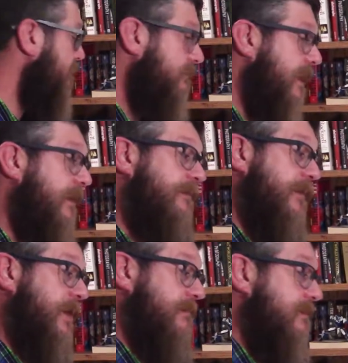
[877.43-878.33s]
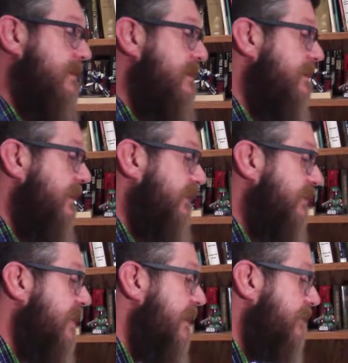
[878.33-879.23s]
not fun, this
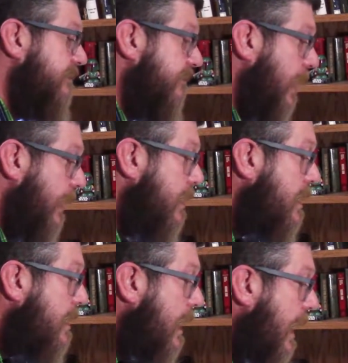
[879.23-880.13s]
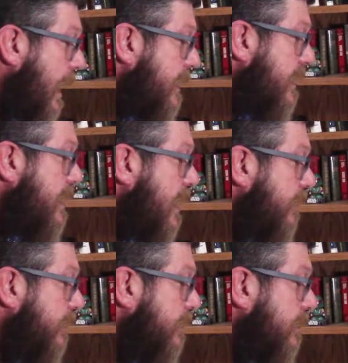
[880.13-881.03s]
is never fun,
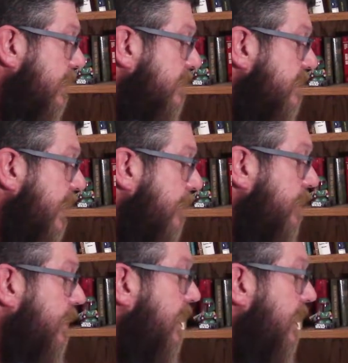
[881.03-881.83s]
another good example